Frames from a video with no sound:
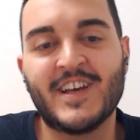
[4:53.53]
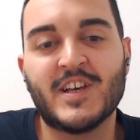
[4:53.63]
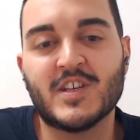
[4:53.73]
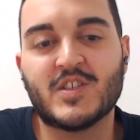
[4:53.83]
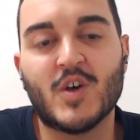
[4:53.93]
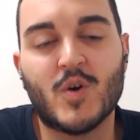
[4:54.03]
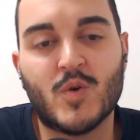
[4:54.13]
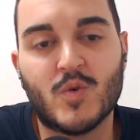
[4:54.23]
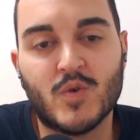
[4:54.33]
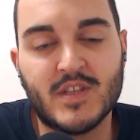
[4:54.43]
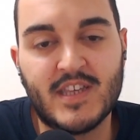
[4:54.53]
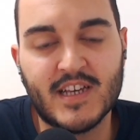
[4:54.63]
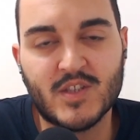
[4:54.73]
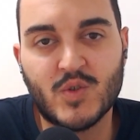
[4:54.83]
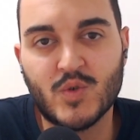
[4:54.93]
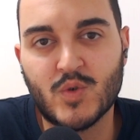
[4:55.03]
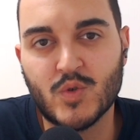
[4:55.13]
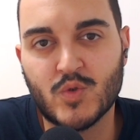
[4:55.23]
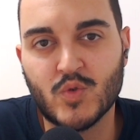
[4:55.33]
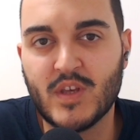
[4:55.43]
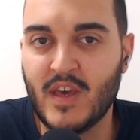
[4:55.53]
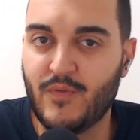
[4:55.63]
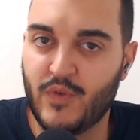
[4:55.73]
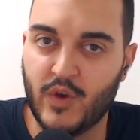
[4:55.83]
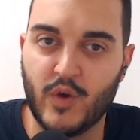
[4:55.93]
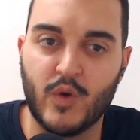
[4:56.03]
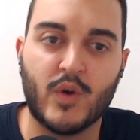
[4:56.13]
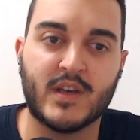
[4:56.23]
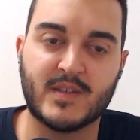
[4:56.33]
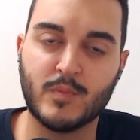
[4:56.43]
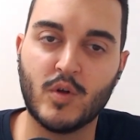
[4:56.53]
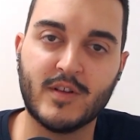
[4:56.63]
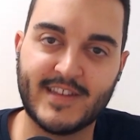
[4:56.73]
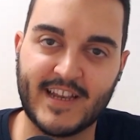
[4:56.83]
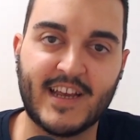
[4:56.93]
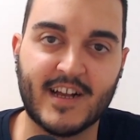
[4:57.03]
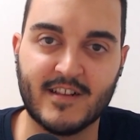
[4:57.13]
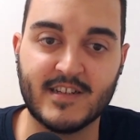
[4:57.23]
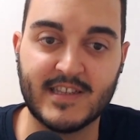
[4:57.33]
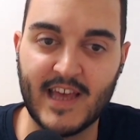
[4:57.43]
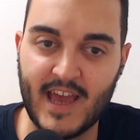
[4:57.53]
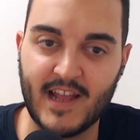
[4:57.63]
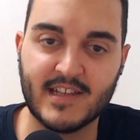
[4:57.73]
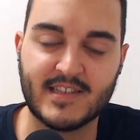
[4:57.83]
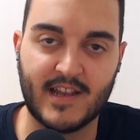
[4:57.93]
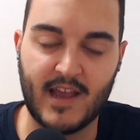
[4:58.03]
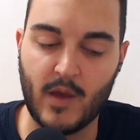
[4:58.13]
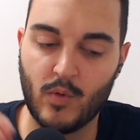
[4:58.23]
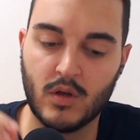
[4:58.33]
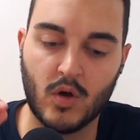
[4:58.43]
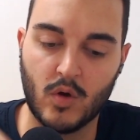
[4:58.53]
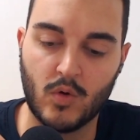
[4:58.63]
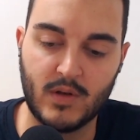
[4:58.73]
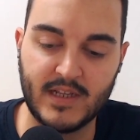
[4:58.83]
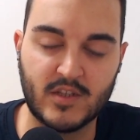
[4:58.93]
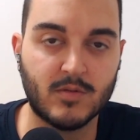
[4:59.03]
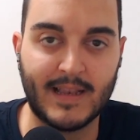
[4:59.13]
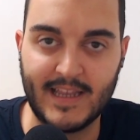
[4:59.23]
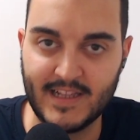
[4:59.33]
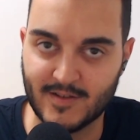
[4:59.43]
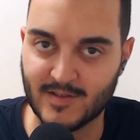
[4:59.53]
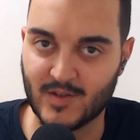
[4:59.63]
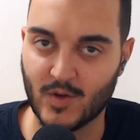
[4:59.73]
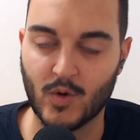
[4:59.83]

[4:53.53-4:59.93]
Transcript: So just to give you small technical details, and I will go little by little. So